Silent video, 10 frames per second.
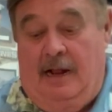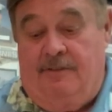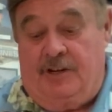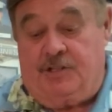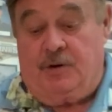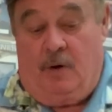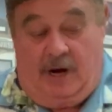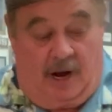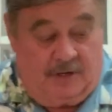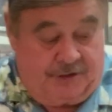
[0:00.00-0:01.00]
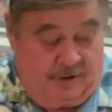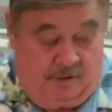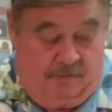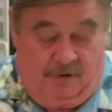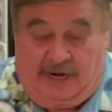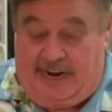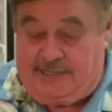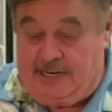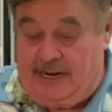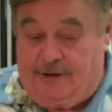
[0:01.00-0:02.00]
This story also
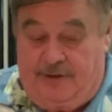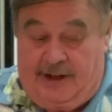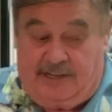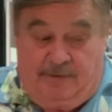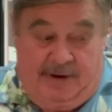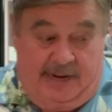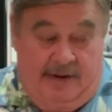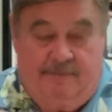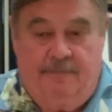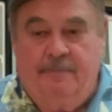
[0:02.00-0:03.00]
relates another thing to me.